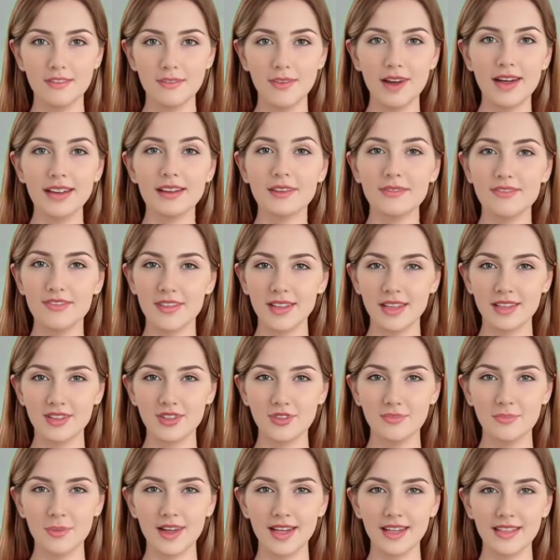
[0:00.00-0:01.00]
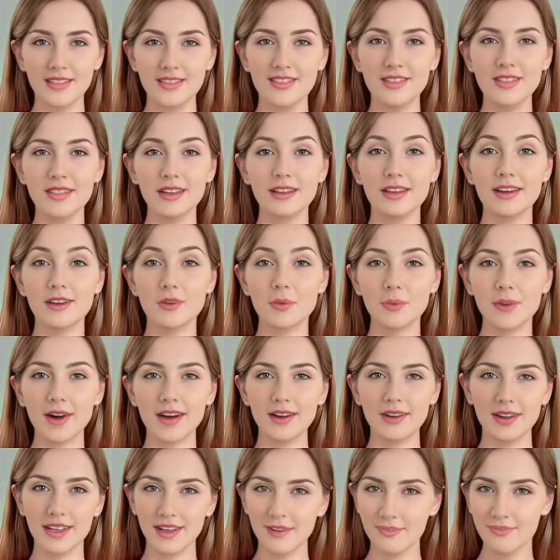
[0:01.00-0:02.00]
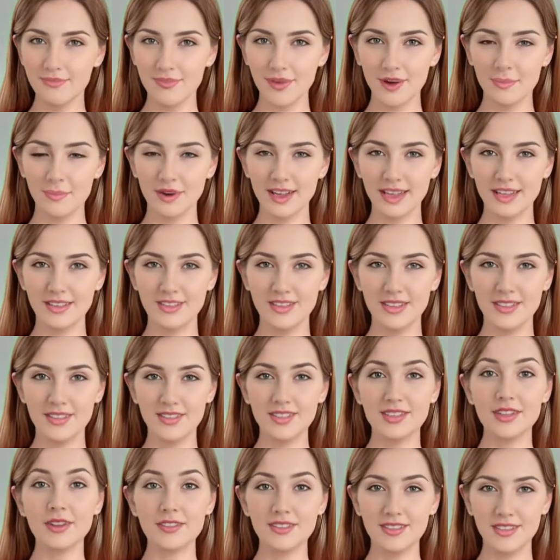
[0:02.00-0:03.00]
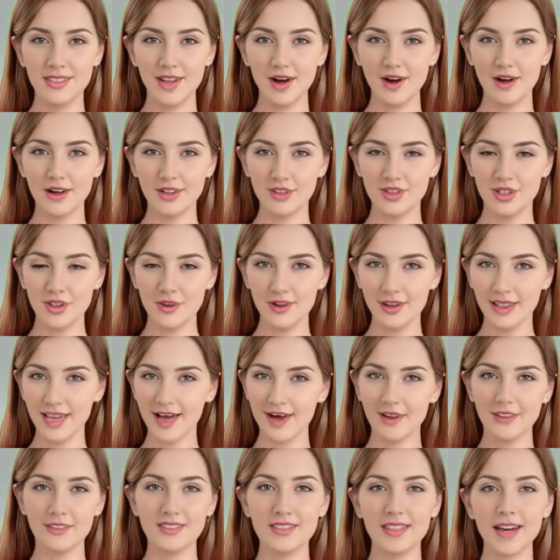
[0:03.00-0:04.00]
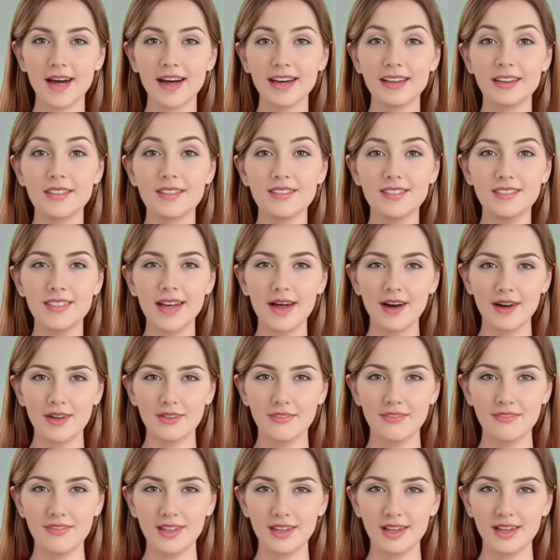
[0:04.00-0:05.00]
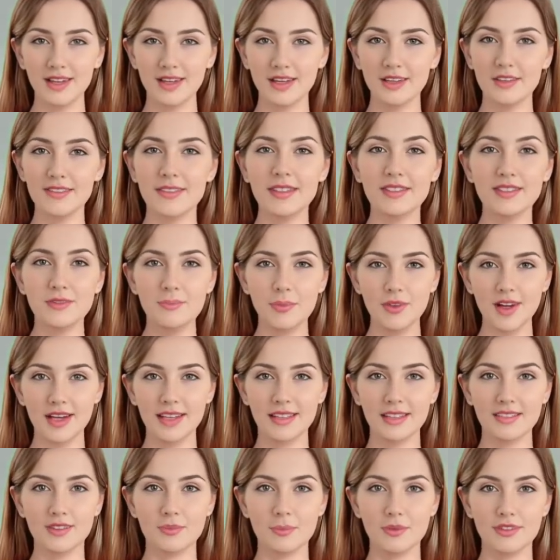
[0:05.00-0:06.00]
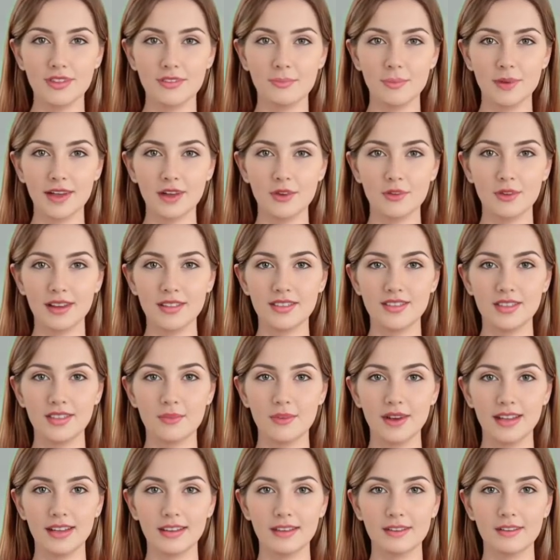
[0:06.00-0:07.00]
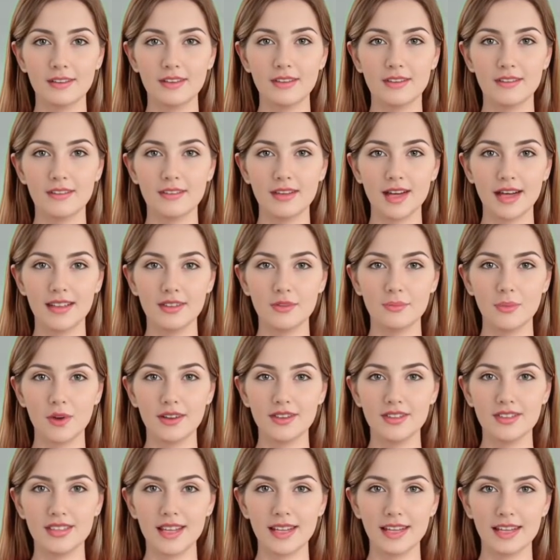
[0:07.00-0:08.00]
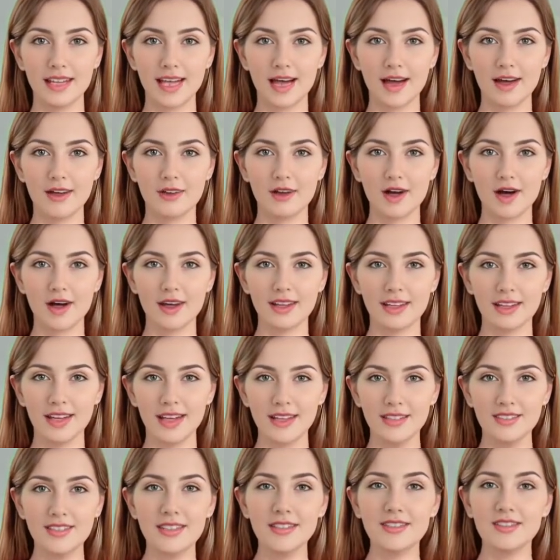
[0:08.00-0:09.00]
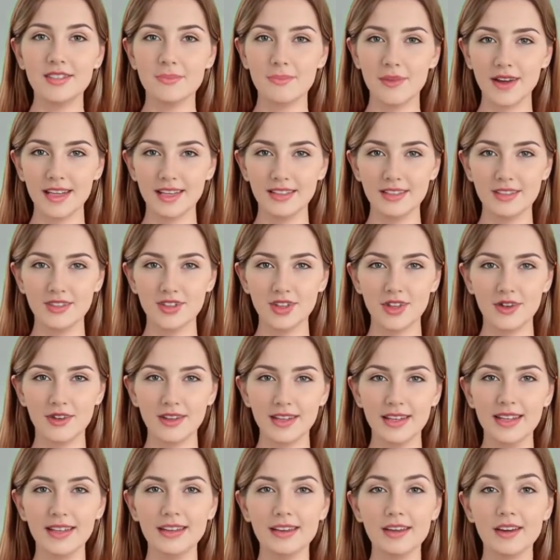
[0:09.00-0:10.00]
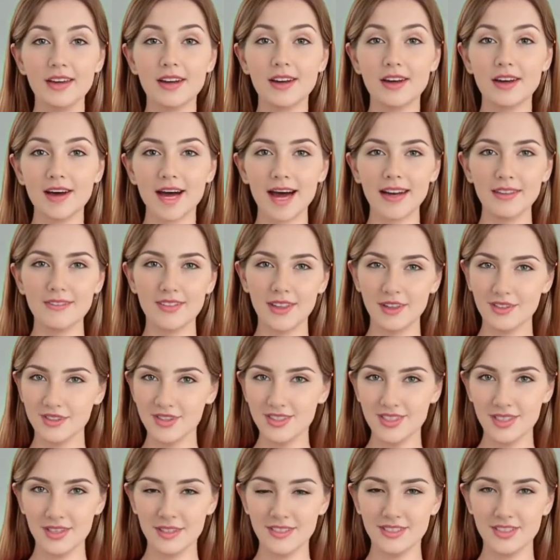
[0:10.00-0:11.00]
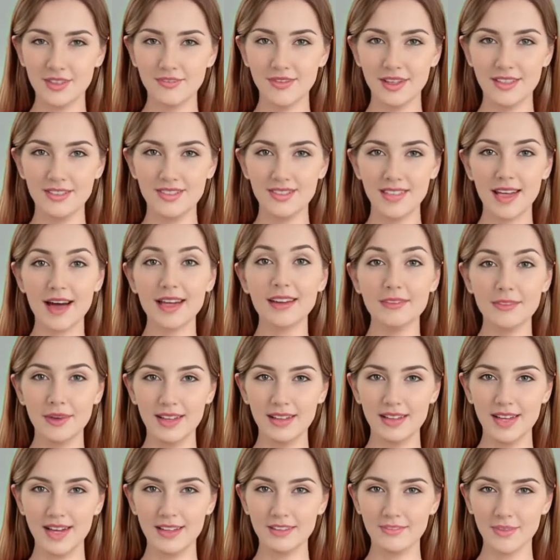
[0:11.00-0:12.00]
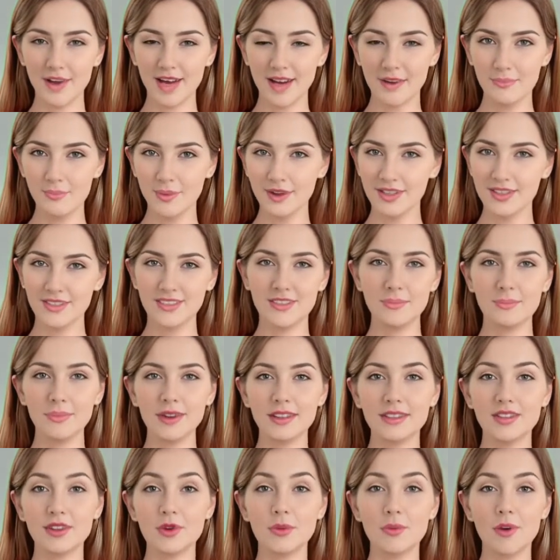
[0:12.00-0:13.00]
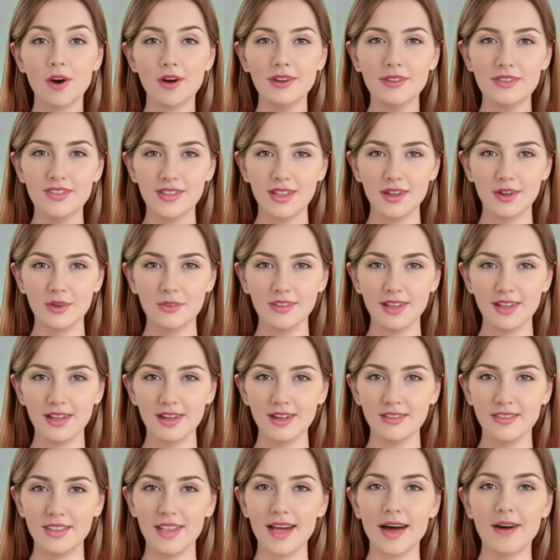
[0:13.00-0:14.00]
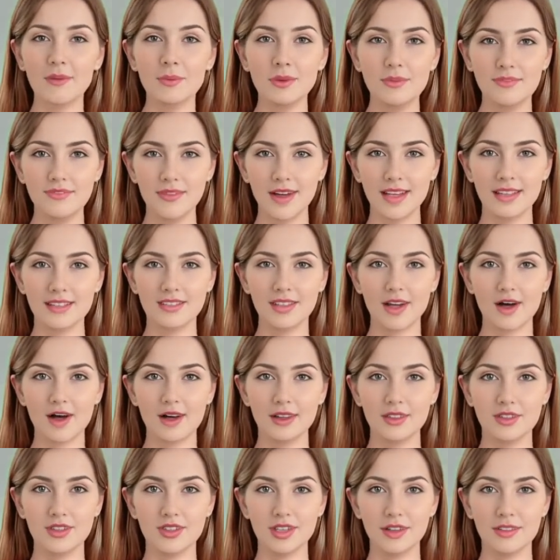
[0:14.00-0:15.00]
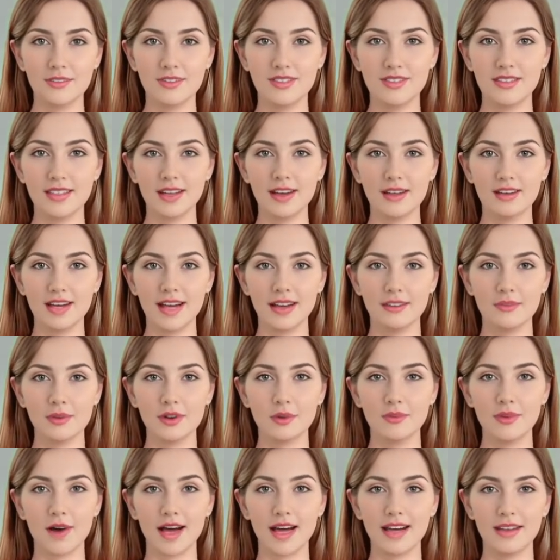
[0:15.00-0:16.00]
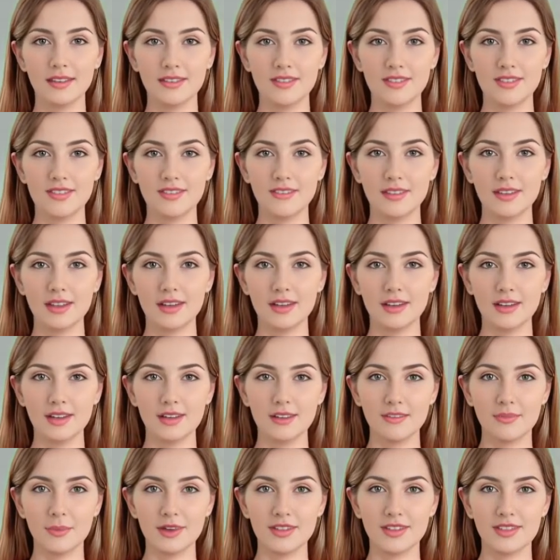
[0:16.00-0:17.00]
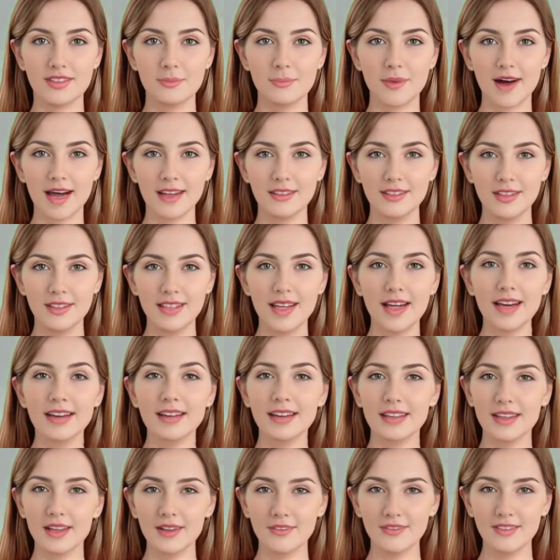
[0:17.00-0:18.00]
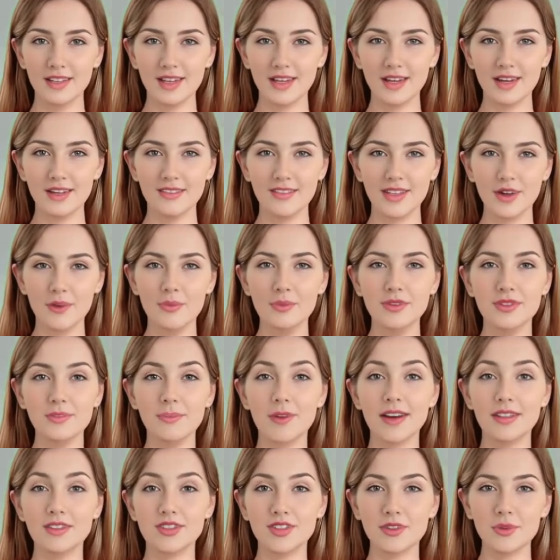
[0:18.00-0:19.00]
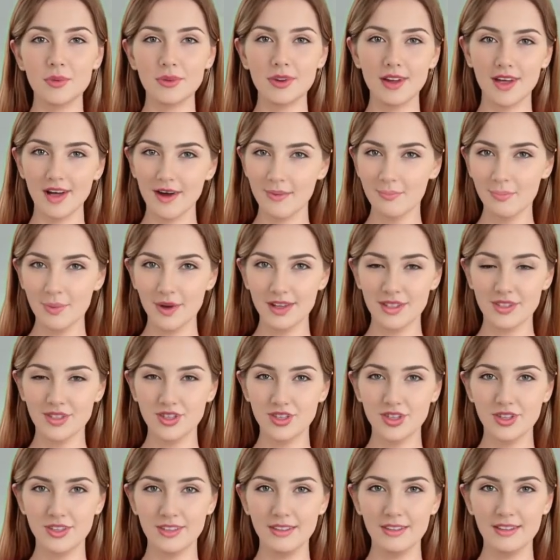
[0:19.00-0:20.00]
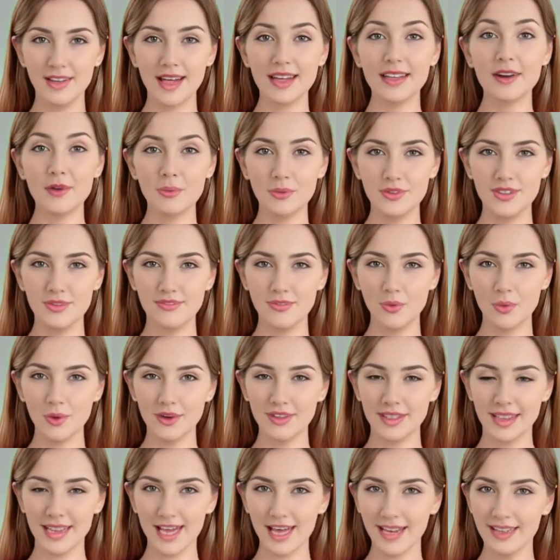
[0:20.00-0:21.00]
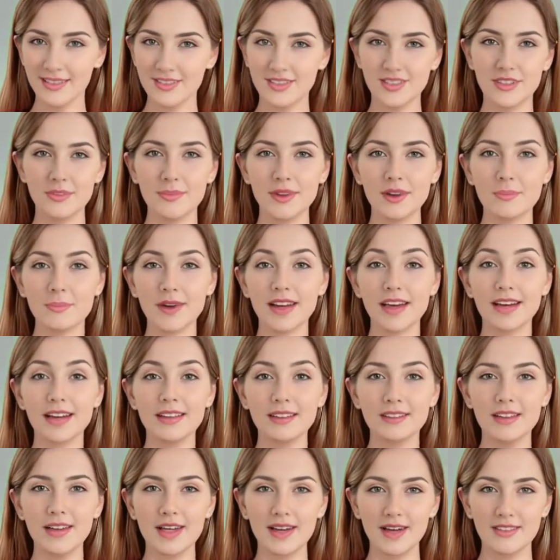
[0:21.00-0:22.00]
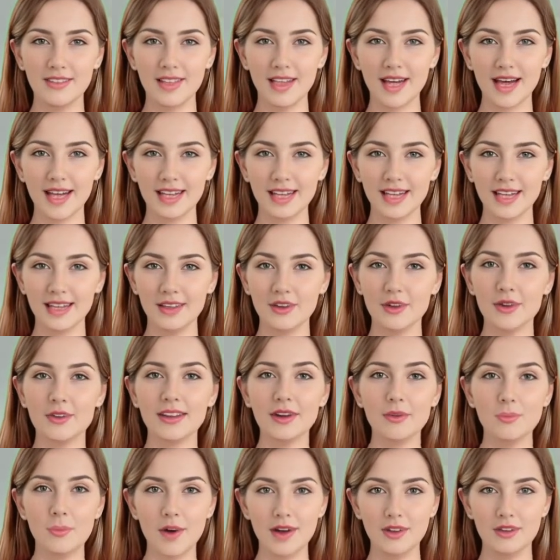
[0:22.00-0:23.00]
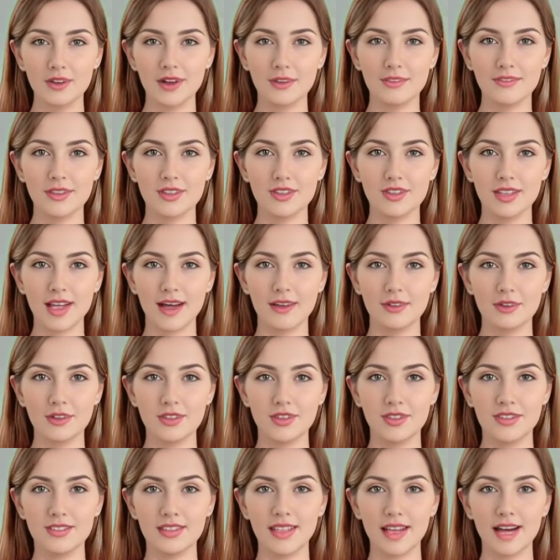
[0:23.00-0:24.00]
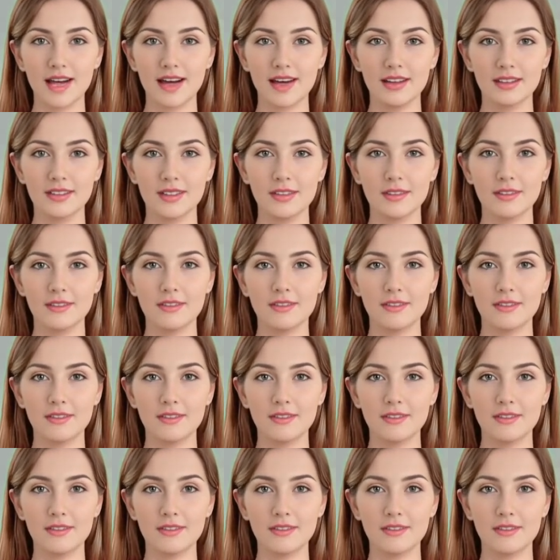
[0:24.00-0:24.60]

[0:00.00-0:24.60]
Like a fish placed in an aquarium from an existence larger and outside itself, this place was appealing to me. As one setting out on an anticipated journey, I felt a sense of excitement and purpose, but knew also that I would face hardships and regrets. But despite the negative, there was much to accomplish, and it was for the gains to be made that I eagerly welcomed the challenges ahead.